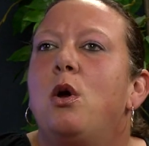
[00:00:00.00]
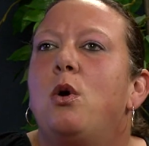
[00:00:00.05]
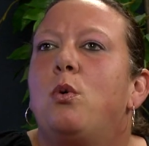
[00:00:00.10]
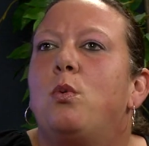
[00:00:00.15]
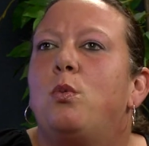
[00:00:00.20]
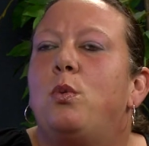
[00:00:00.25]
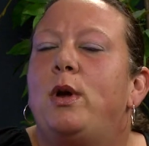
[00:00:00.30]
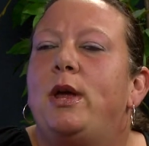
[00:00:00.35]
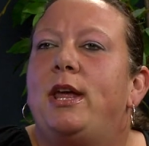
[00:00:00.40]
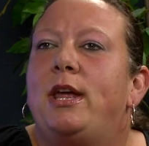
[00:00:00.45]

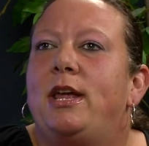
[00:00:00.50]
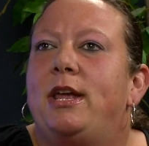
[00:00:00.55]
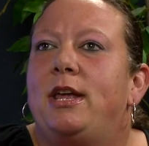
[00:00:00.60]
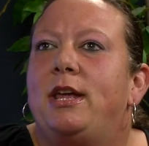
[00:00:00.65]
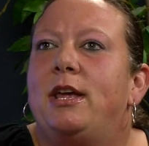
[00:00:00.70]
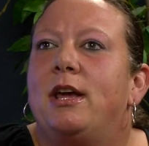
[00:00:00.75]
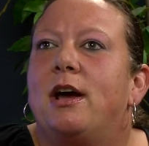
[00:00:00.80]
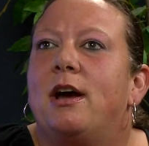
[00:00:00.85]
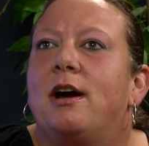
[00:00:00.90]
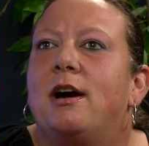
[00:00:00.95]

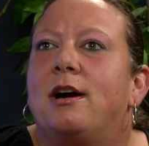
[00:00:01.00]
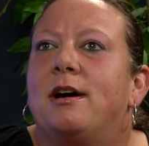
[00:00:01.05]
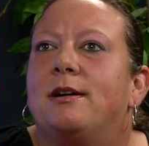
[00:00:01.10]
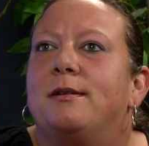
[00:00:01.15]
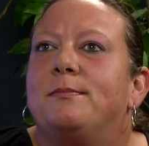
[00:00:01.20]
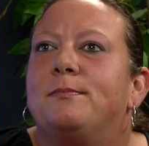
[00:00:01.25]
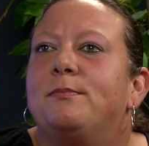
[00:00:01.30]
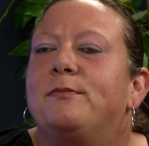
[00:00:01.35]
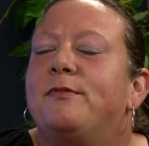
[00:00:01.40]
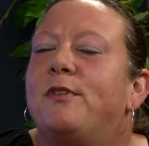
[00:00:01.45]
we
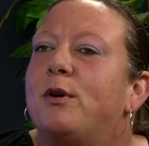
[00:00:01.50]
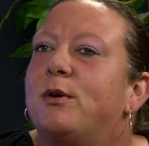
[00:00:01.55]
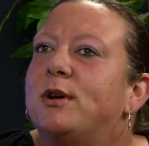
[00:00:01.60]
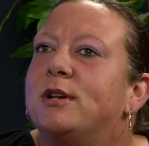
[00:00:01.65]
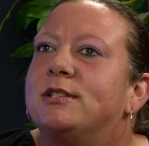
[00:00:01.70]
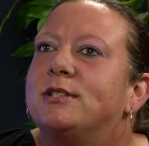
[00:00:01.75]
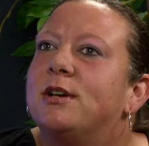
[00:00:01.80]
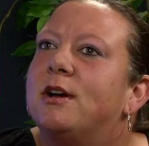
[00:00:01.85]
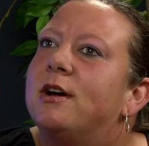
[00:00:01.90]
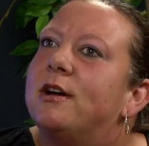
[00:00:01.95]
uh,
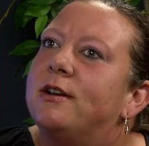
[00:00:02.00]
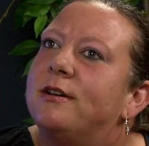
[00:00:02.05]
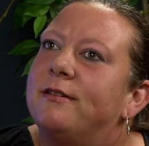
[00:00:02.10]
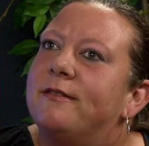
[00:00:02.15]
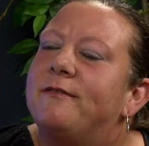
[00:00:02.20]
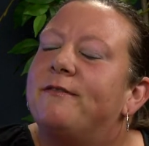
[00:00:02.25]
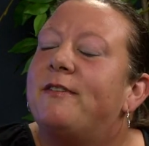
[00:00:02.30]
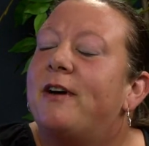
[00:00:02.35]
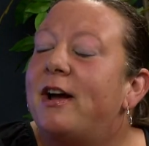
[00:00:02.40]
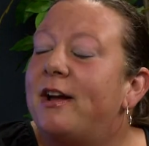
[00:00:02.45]
focus on
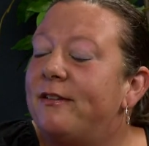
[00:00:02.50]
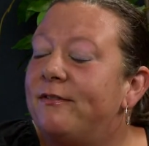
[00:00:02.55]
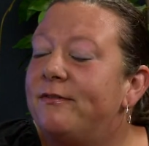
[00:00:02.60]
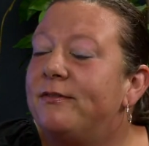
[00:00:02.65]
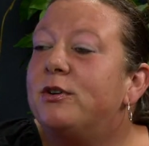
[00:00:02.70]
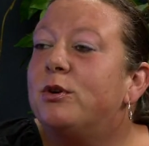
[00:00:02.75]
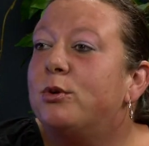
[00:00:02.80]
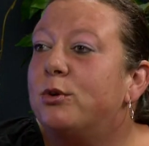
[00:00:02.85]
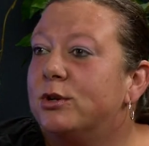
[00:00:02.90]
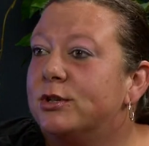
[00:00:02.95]

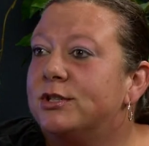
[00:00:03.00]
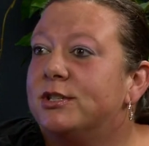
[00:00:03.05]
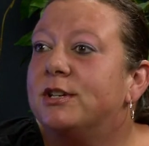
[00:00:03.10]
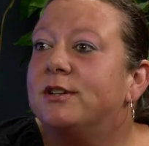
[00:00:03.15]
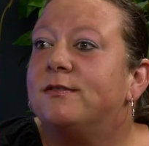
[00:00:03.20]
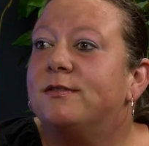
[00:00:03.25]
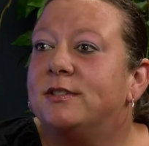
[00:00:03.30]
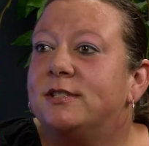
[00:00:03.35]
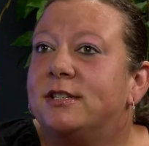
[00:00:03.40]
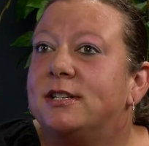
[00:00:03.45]
five core
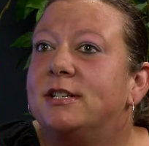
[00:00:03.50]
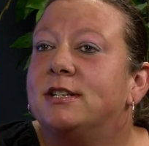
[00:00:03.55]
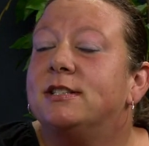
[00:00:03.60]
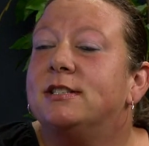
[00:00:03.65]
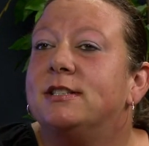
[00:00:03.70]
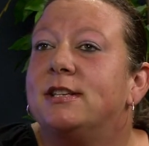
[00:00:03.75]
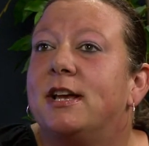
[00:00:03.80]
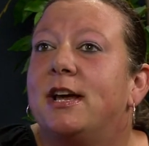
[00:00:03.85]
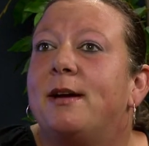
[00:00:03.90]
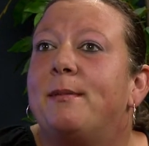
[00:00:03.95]

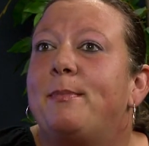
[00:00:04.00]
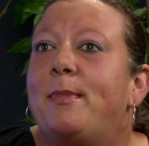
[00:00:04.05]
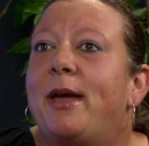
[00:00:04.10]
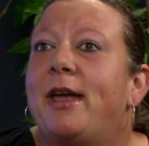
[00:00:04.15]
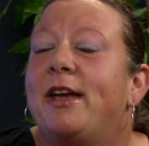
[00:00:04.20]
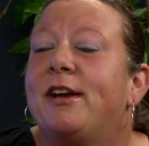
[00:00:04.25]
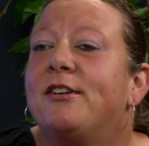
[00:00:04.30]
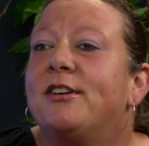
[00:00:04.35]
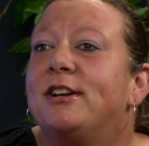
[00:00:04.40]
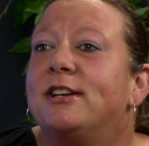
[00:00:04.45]
services at
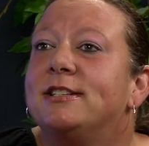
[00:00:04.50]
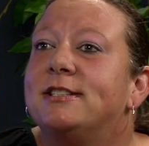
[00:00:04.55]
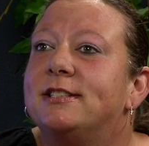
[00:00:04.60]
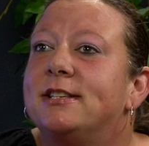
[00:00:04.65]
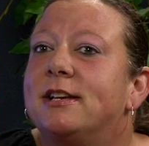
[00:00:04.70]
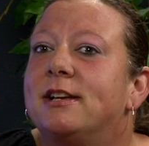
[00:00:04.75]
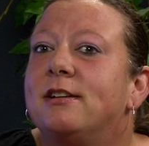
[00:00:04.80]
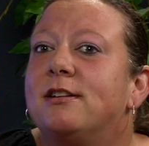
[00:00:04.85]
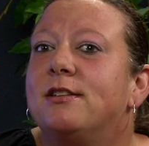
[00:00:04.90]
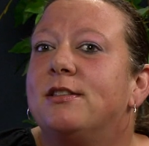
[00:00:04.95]
Bay Area
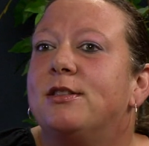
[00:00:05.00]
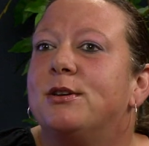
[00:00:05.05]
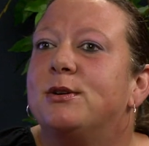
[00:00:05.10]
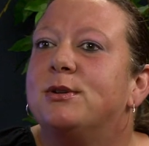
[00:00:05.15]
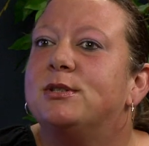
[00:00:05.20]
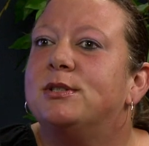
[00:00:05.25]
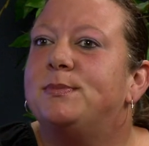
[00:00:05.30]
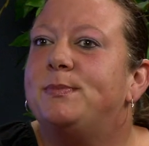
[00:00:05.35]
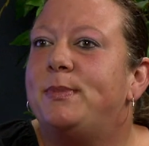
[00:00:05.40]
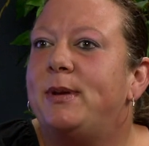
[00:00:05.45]
CIL,
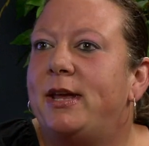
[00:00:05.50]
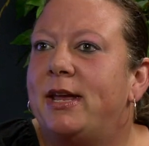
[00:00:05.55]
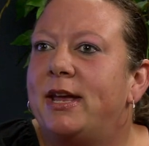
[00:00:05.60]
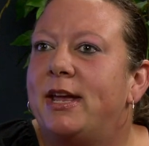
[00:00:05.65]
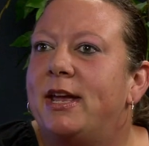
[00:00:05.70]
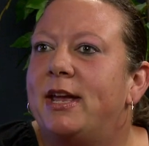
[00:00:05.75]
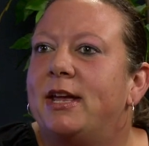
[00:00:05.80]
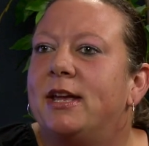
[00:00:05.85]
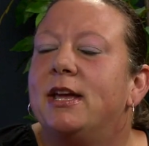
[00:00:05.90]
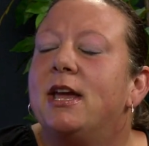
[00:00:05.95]
those
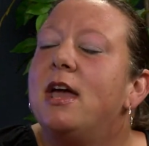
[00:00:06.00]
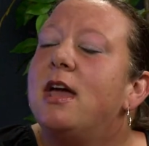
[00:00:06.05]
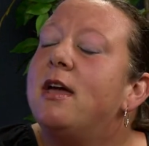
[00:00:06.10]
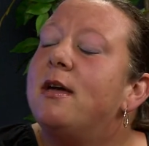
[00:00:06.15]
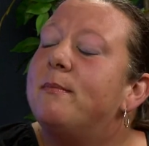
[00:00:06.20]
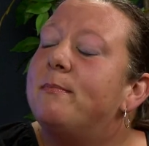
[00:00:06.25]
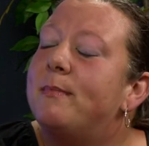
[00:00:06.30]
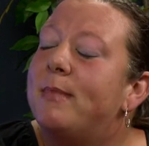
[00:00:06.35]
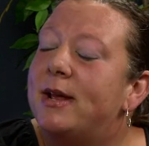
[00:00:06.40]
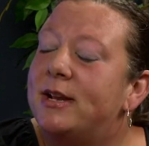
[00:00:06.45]
being
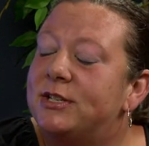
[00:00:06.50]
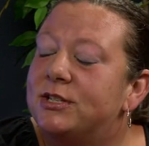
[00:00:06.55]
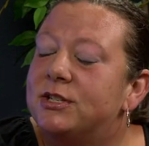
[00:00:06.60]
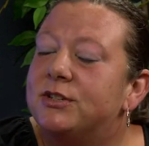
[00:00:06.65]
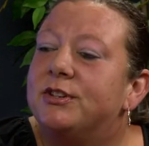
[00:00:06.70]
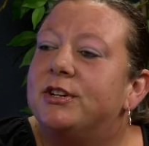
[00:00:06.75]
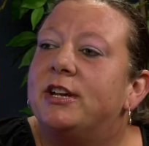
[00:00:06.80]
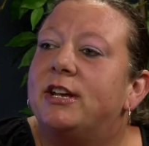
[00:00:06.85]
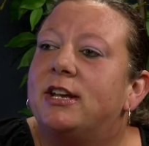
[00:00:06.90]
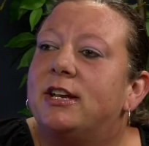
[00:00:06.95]

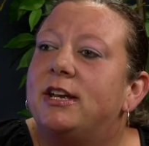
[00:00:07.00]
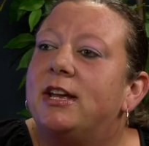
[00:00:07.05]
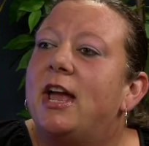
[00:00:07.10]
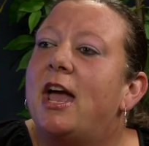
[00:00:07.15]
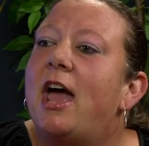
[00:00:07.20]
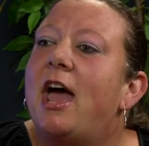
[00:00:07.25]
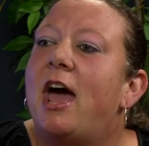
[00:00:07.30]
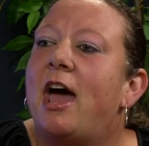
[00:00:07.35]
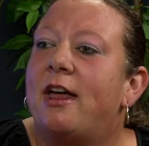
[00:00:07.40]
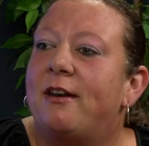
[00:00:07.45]

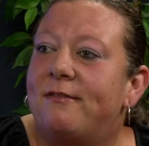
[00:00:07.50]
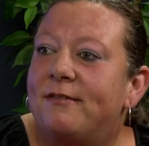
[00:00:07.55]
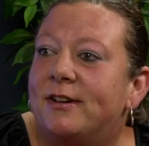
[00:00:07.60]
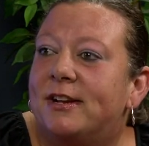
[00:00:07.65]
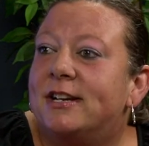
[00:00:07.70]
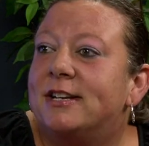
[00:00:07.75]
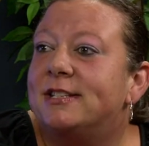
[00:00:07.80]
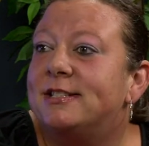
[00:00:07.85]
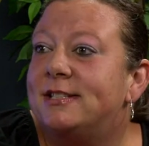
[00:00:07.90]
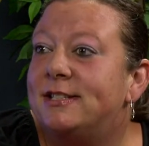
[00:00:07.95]
mentoring,
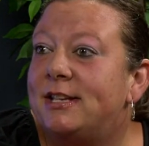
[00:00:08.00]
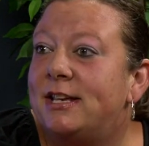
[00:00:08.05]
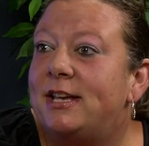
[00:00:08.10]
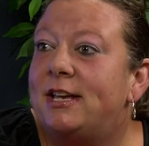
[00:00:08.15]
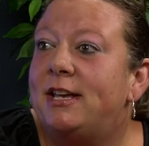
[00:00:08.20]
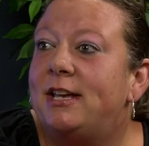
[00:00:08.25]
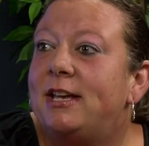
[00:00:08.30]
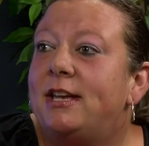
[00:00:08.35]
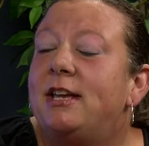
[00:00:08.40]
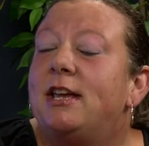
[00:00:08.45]

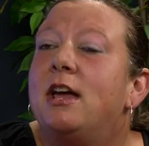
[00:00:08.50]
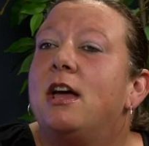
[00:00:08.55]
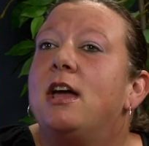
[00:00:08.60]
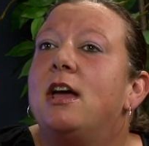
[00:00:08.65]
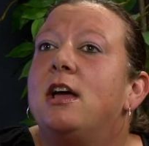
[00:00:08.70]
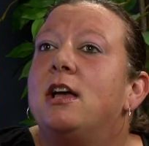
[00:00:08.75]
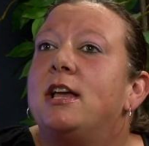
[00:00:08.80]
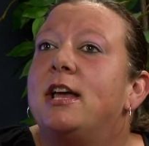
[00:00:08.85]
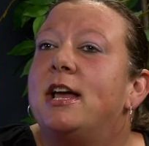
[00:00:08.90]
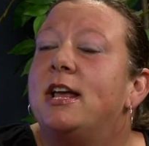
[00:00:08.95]
advocacy,
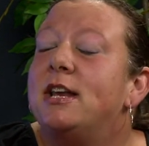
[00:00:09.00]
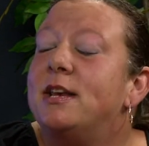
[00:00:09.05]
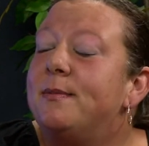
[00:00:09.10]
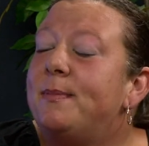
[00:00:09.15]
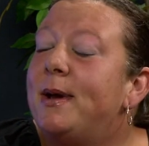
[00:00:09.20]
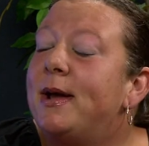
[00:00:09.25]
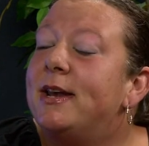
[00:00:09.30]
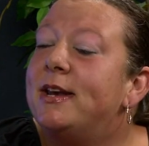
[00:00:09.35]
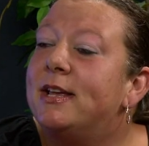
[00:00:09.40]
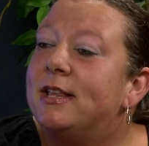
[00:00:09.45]

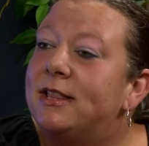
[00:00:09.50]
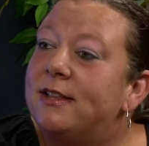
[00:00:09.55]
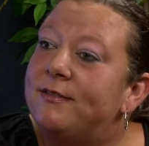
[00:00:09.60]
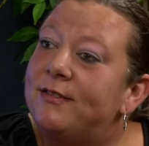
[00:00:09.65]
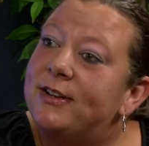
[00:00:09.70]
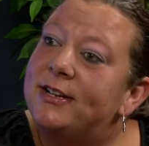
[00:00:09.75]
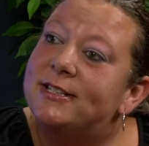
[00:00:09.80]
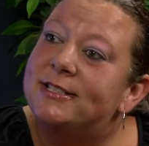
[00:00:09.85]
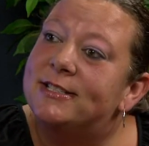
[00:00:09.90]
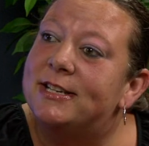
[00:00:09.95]
independent
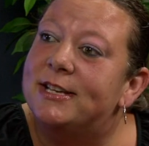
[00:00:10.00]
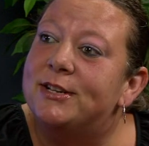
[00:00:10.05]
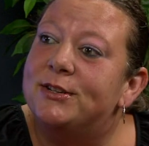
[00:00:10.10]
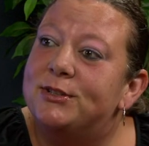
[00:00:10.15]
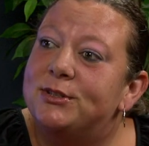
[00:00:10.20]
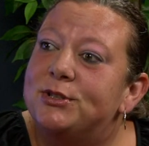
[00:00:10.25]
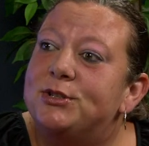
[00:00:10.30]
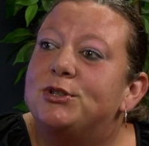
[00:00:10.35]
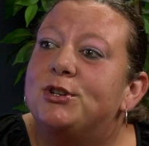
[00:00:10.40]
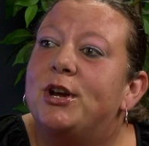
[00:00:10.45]
living
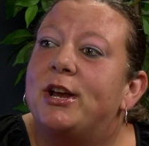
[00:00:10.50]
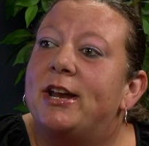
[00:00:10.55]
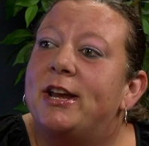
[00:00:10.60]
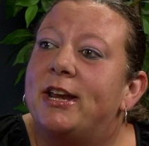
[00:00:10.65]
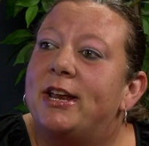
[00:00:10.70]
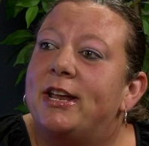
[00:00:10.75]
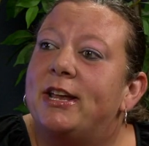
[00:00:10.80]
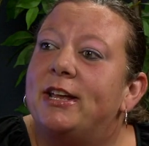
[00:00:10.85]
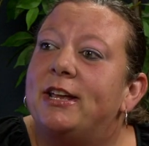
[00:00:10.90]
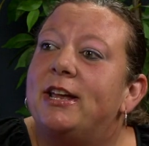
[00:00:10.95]
skills
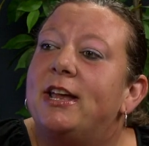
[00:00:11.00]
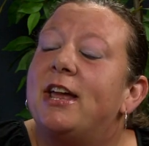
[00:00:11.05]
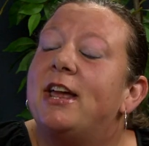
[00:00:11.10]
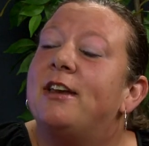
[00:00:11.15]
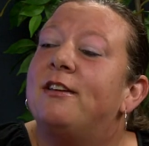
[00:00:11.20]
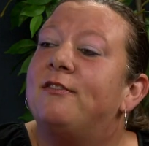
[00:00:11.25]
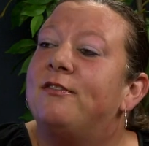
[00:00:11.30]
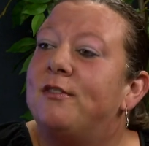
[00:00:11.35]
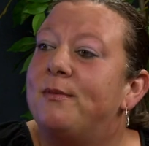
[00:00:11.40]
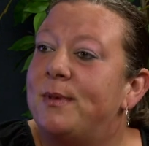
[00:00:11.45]
training,
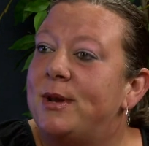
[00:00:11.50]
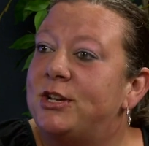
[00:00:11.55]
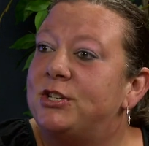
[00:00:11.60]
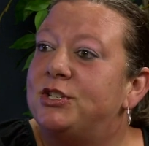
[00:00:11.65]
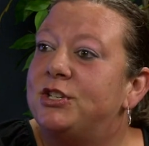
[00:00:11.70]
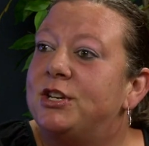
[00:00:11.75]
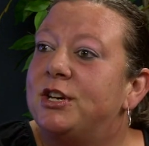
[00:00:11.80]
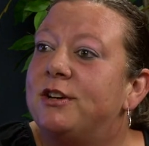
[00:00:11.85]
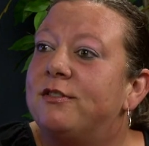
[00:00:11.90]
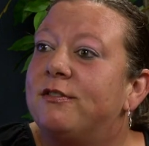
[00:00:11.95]

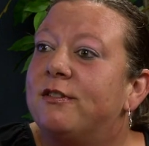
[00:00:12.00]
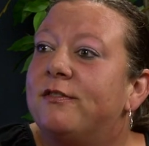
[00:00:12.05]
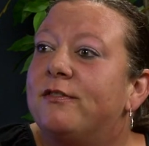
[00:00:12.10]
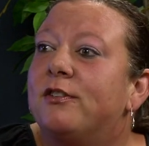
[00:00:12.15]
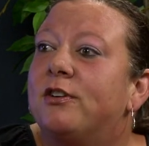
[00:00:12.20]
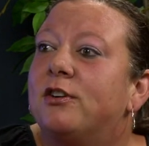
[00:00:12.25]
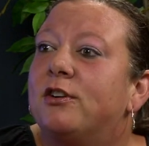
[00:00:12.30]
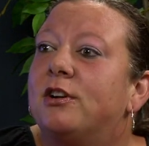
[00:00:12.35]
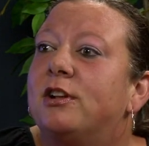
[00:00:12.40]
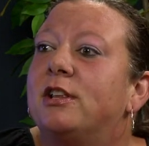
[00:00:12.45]
information and
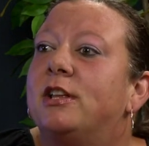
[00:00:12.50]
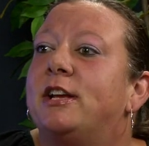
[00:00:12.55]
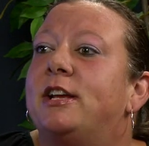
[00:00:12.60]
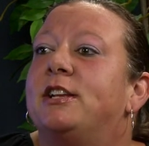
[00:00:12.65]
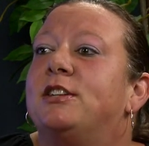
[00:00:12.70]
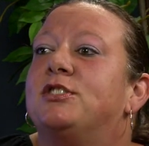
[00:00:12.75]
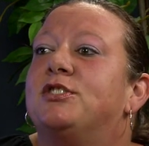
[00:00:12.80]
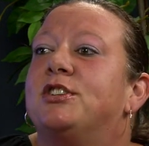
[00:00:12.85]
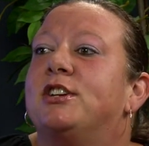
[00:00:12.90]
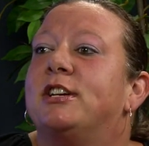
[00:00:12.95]
referral,
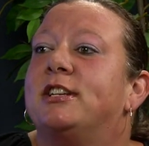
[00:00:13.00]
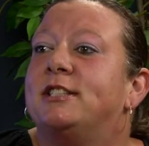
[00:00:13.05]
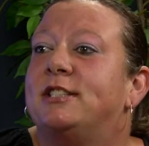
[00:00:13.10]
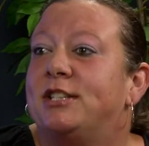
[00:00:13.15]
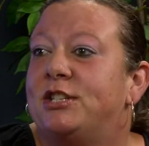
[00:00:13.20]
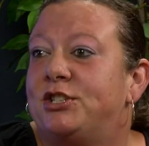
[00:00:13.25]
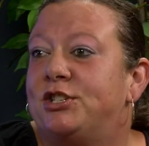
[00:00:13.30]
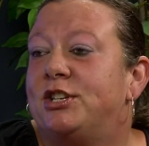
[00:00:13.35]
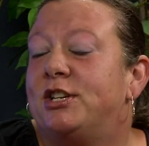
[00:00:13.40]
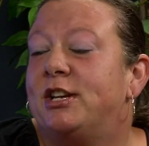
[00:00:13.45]
and
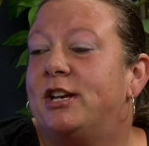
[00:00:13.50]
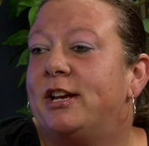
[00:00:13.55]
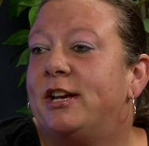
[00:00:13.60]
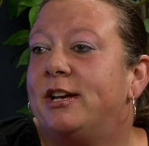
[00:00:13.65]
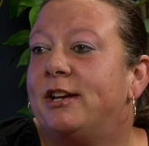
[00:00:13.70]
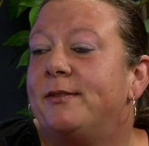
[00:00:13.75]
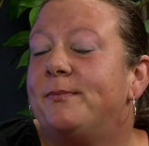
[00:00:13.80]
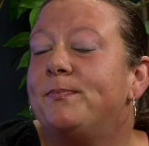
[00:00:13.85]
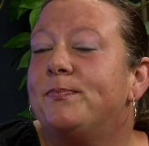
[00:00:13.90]
transitioning.